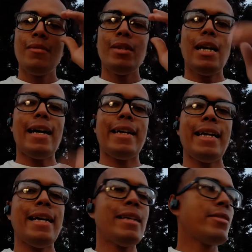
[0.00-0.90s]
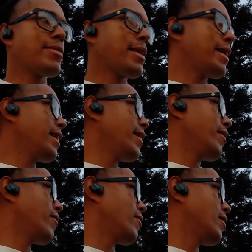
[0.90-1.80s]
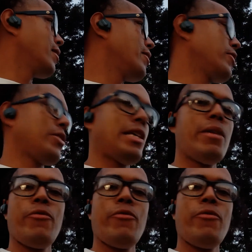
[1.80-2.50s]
I can't say the same